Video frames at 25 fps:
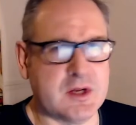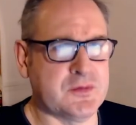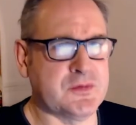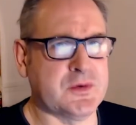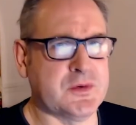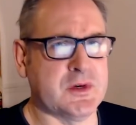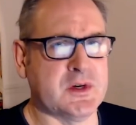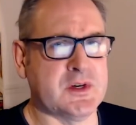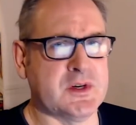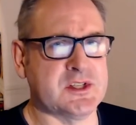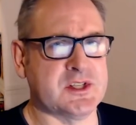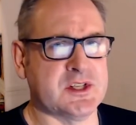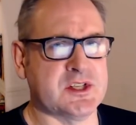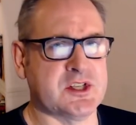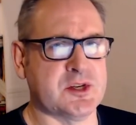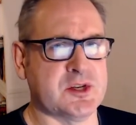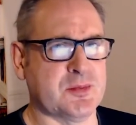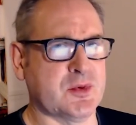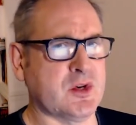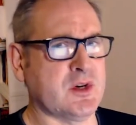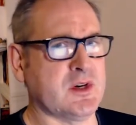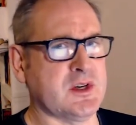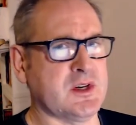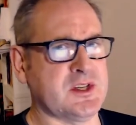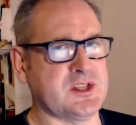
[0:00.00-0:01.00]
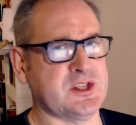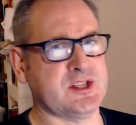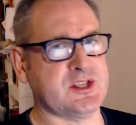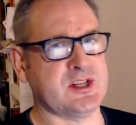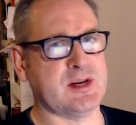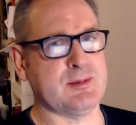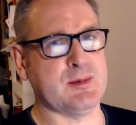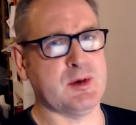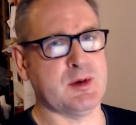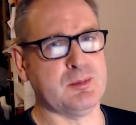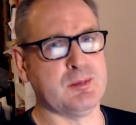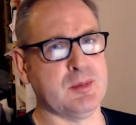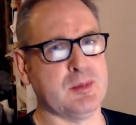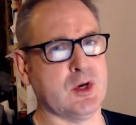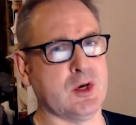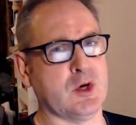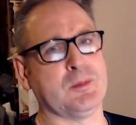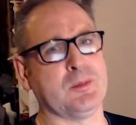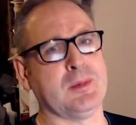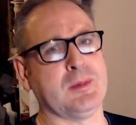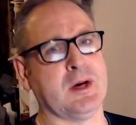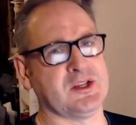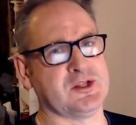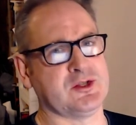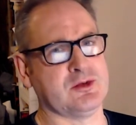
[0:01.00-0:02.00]
it finds a surprise summer
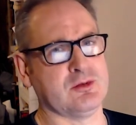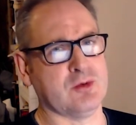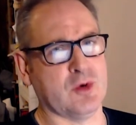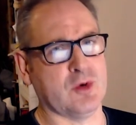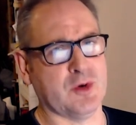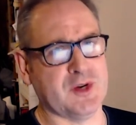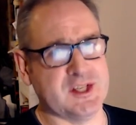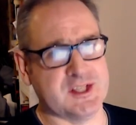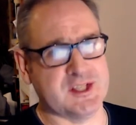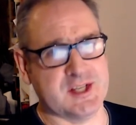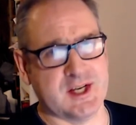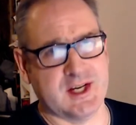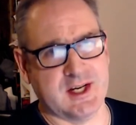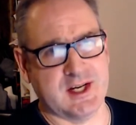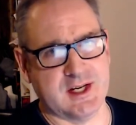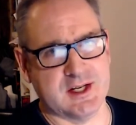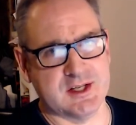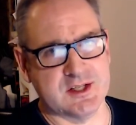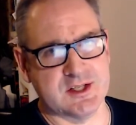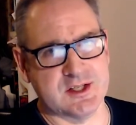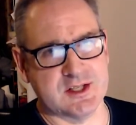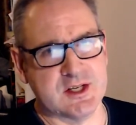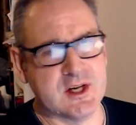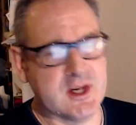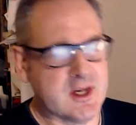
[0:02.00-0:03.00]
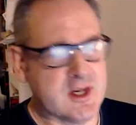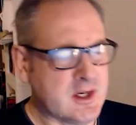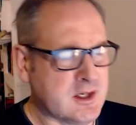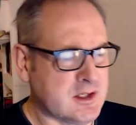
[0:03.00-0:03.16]
blockbuster on its hands?